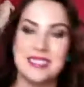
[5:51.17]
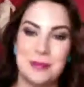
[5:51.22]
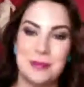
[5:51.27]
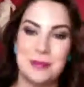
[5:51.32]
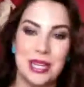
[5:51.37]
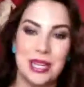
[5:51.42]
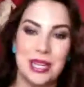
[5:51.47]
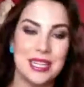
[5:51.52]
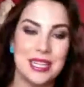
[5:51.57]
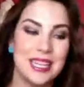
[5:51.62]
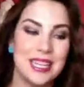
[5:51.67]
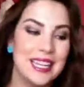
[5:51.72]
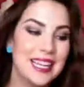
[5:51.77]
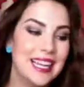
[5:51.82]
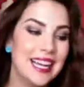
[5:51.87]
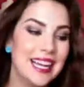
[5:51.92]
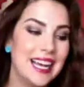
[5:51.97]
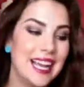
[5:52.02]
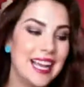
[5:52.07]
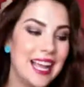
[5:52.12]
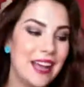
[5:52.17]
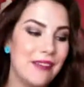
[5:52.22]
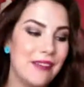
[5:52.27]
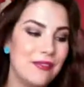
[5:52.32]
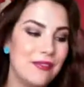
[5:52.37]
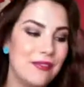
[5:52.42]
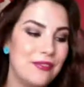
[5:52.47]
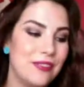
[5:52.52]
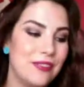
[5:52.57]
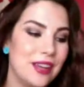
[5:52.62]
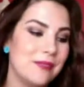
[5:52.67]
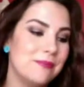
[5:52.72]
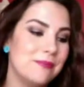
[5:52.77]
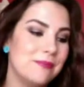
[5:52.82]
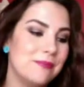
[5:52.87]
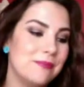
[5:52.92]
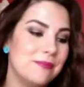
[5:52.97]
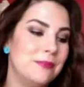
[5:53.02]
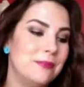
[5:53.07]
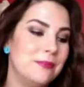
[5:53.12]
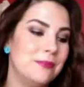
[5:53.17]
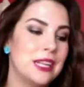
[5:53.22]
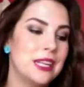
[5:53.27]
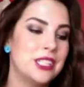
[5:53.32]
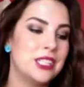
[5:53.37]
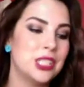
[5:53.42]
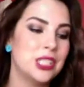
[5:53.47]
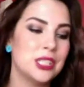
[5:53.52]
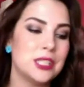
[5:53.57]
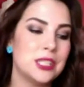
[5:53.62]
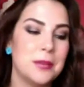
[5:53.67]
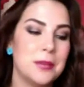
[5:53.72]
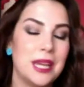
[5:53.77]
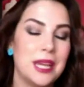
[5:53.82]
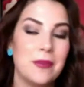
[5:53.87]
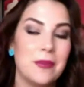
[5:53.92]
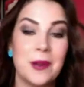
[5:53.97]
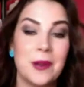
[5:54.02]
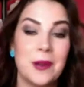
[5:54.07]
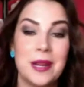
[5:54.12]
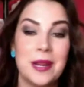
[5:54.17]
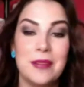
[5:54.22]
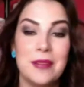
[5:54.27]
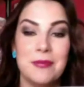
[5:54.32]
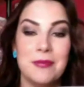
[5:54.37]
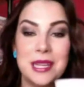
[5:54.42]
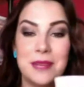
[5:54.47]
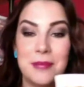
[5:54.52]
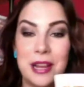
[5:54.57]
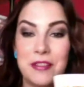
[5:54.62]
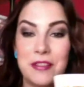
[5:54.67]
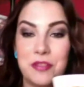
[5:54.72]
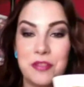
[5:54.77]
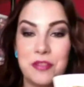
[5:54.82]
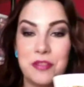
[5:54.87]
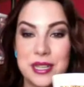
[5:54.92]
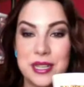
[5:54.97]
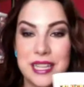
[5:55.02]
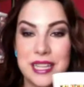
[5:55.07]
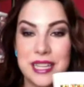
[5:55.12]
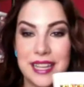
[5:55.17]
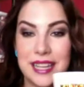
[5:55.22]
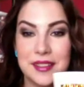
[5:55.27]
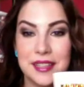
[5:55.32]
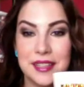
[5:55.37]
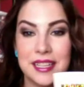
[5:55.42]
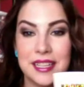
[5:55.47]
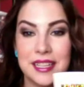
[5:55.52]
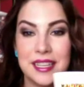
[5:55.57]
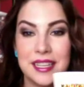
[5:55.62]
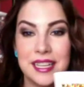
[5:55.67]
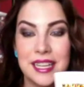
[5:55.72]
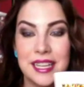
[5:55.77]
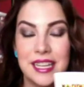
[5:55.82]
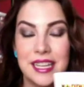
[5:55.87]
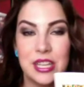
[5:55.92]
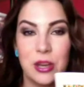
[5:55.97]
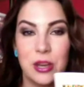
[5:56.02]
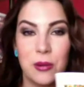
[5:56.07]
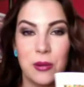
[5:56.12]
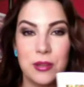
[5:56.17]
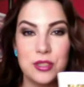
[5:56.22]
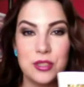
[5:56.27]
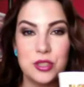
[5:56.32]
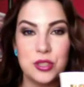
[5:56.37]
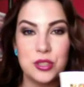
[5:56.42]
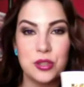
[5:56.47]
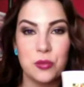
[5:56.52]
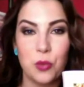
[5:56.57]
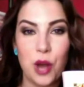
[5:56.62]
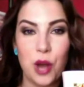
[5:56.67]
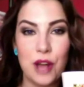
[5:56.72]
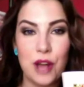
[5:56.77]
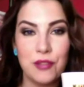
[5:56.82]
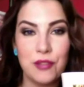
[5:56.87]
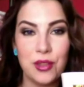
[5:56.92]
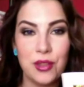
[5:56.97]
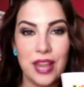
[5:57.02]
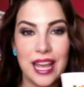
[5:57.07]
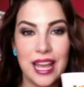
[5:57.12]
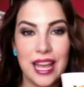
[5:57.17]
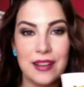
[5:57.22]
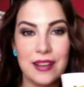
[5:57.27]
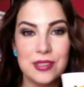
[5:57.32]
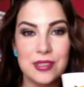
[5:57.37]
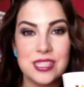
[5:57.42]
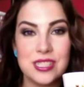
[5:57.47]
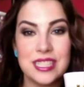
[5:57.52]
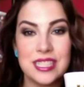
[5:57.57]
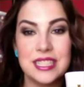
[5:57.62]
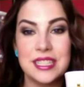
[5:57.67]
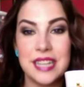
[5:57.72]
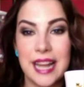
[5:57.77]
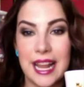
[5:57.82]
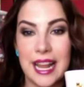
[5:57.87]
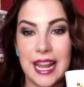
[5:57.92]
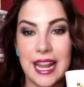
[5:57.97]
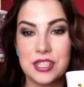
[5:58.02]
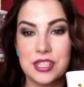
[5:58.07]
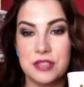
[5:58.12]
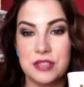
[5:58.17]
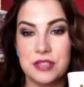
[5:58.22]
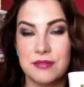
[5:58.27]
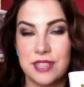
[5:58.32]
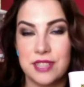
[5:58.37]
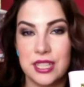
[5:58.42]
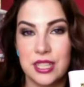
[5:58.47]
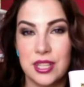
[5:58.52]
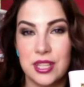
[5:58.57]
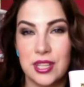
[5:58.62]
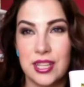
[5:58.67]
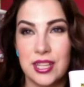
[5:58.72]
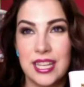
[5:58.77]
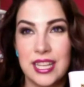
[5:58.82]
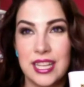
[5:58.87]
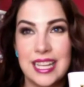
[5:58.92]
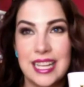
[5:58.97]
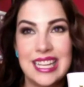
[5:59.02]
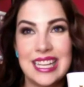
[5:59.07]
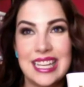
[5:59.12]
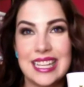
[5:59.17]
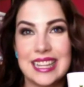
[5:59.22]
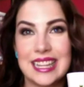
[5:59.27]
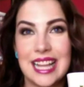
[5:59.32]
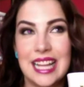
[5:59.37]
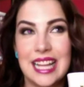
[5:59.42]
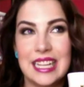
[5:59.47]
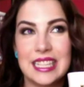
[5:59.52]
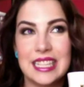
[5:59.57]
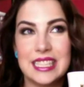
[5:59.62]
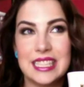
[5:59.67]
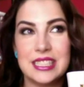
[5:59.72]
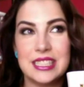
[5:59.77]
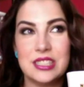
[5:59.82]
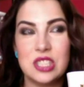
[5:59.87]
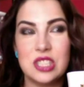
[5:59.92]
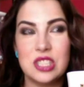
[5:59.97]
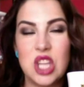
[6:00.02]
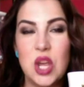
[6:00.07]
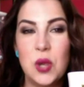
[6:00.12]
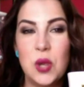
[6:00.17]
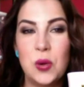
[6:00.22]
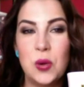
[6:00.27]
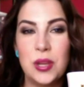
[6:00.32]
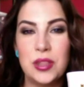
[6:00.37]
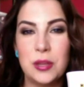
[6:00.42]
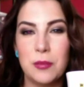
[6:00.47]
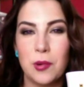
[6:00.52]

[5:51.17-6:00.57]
mug, I have a precious memory of me and my friend Kaylee going to the Waffle House in Nashville at like 2 in the